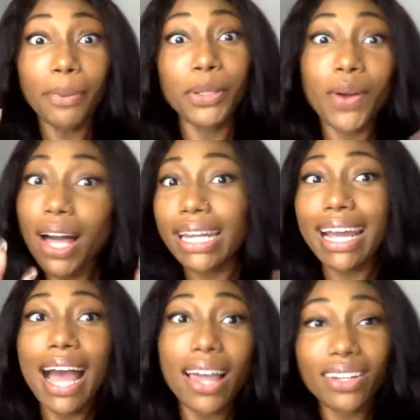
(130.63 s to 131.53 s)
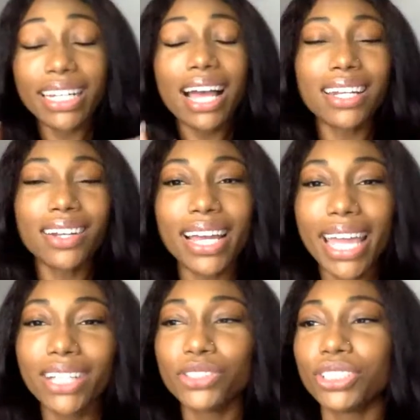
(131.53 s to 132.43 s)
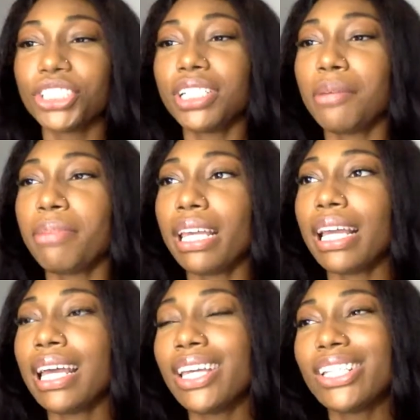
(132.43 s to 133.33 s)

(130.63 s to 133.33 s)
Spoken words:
and do all that hollering. Y'all know how extra she could be.